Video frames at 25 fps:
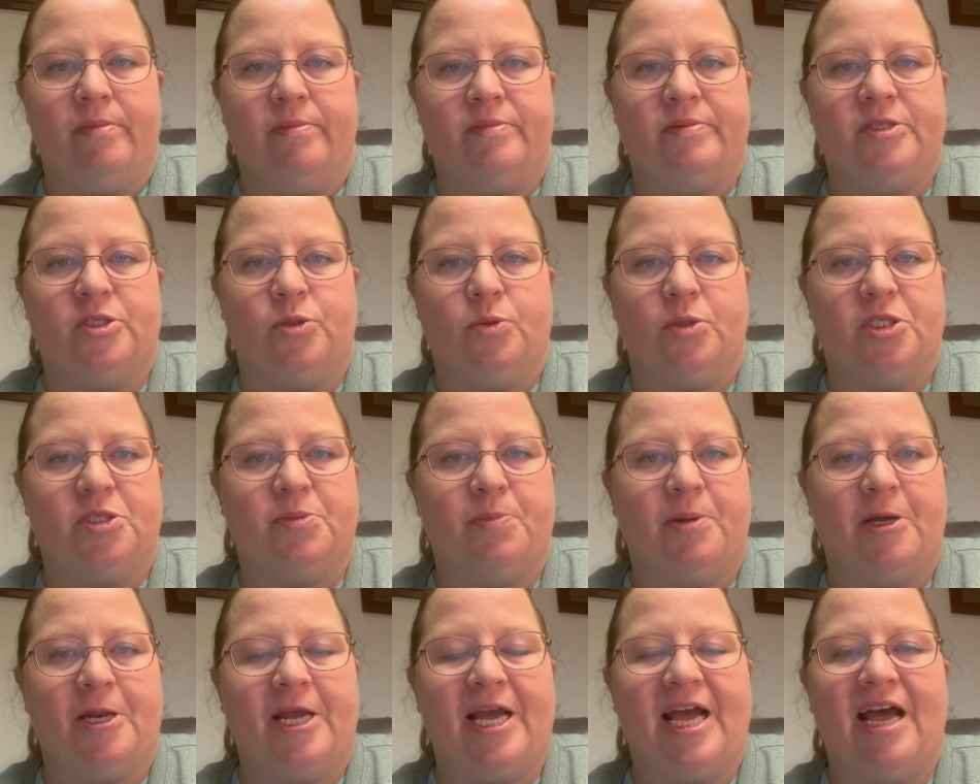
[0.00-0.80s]
Seward's
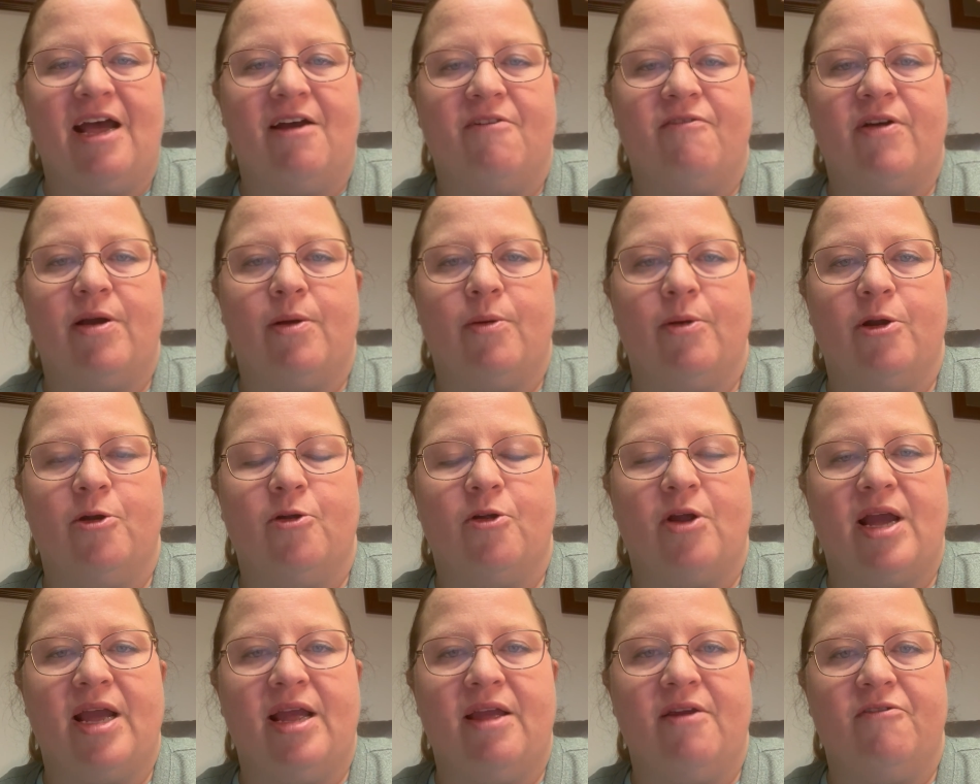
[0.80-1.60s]
about a half-hour
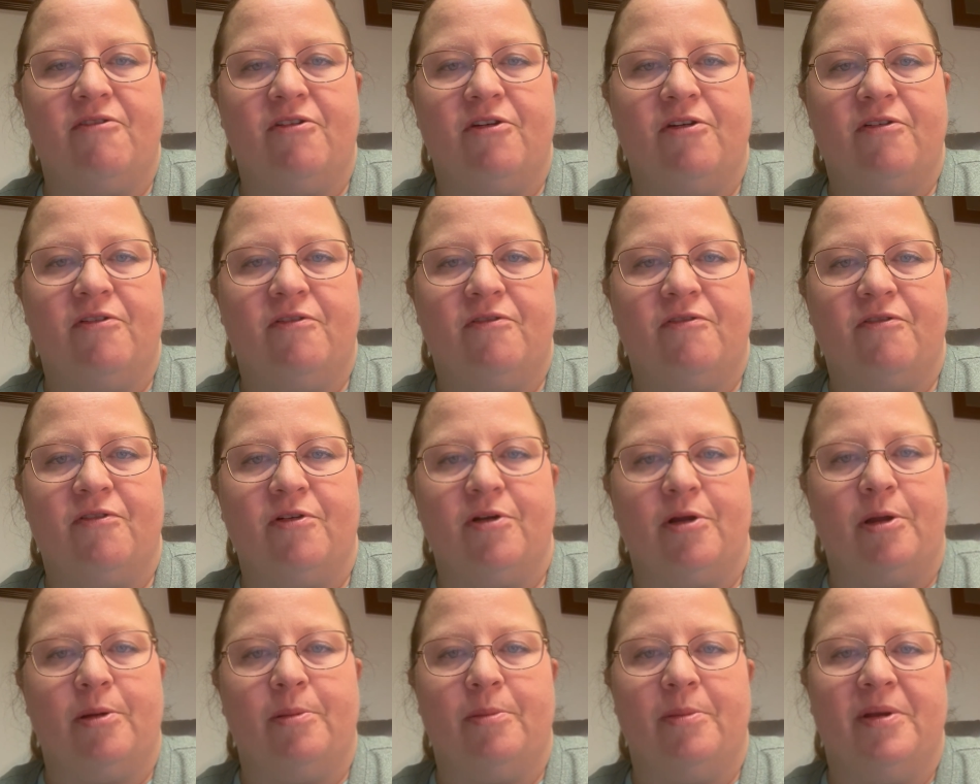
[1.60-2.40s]
drive
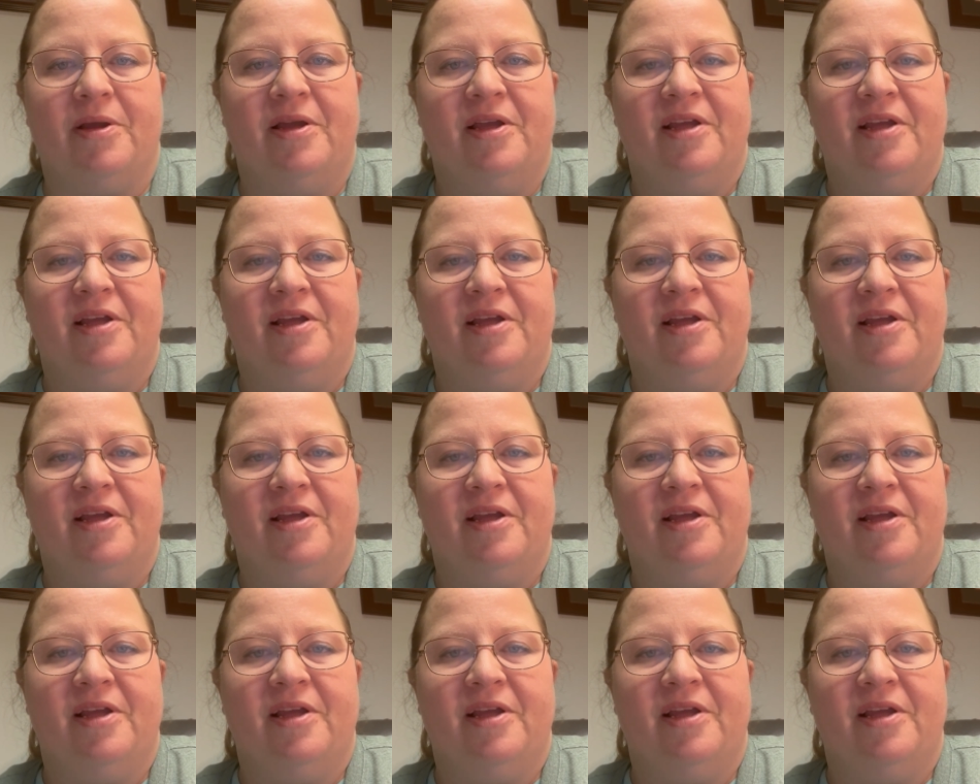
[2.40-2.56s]
from